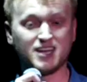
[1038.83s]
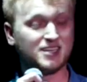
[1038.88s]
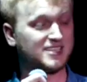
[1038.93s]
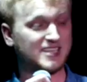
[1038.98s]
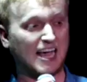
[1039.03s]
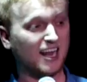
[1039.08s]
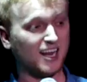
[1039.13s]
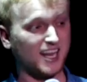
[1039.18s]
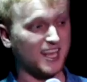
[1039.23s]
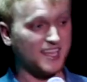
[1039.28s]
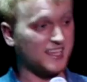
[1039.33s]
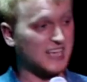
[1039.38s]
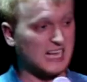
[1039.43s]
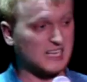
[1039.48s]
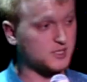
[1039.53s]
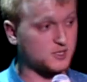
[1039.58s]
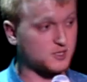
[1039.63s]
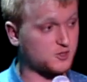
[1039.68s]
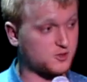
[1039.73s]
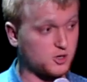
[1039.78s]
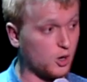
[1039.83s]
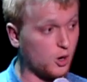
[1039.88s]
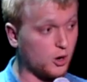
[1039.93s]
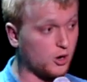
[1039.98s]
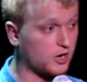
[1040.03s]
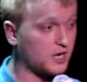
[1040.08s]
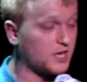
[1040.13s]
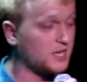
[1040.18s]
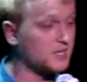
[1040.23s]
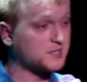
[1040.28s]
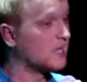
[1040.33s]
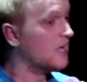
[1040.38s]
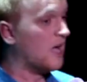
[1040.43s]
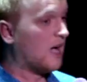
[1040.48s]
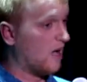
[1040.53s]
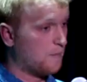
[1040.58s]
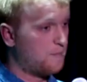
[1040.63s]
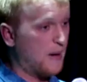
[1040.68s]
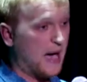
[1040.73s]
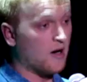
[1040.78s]
and telling us stories
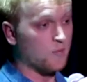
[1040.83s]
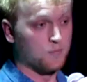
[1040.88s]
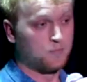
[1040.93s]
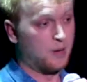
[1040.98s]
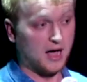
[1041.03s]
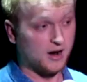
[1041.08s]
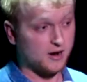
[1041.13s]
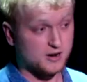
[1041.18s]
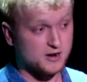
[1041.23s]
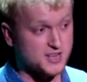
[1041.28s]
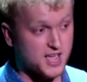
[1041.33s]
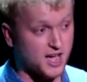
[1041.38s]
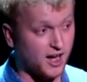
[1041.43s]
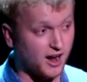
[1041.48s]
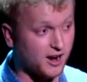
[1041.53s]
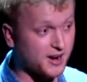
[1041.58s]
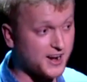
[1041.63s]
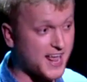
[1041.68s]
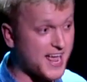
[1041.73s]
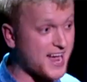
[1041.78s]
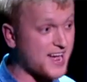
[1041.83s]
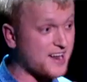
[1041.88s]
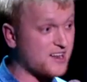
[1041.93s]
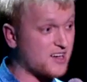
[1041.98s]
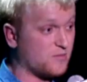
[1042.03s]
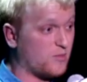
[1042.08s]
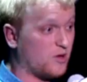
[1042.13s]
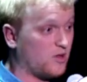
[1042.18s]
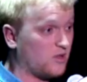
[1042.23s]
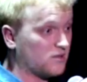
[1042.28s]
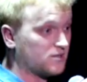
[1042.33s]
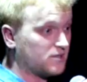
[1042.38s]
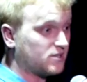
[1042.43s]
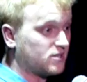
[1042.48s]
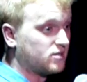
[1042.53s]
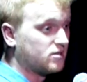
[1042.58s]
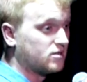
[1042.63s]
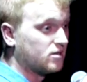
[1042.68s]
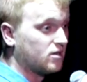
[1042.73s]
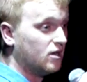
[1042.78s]
about barnyard
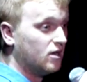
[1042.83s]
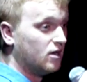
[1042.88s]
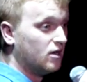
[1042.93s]
animals.